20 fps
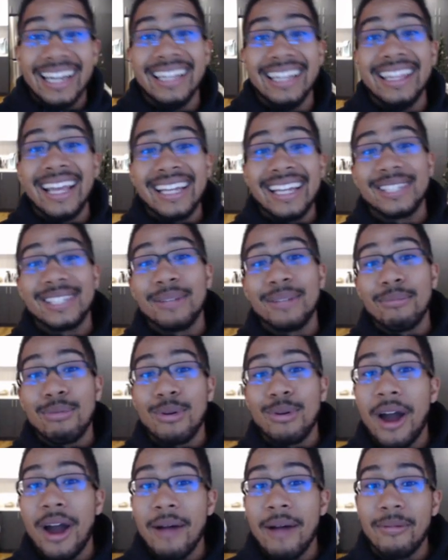And that's the
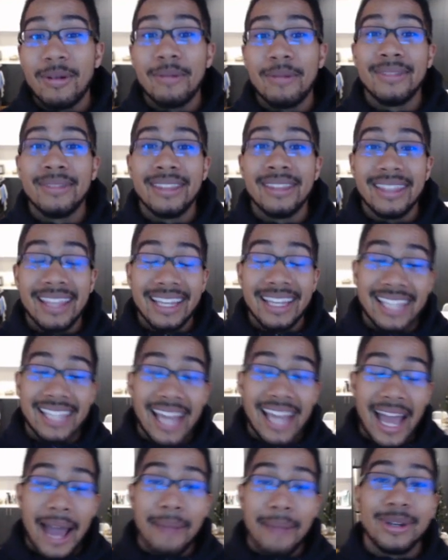problem
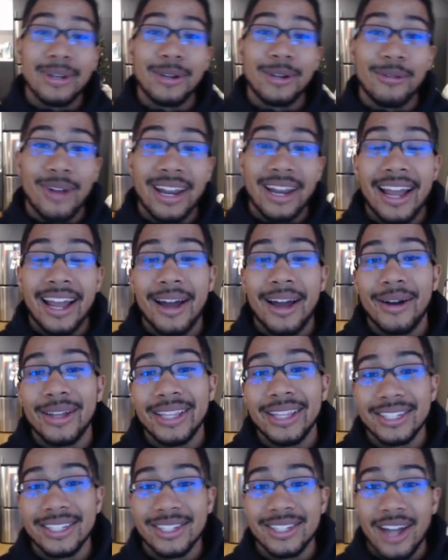that's happening right
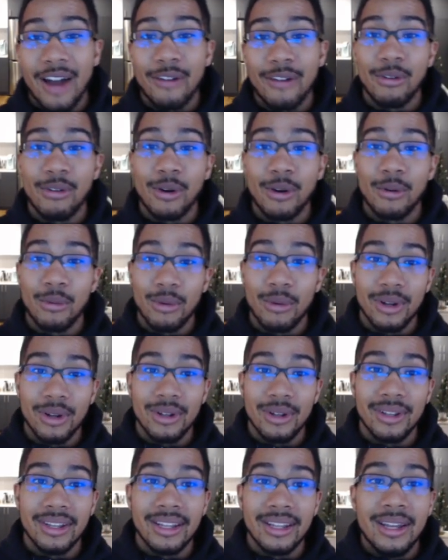now in the software
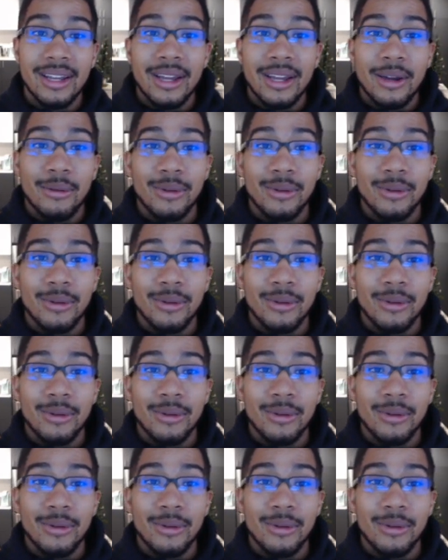world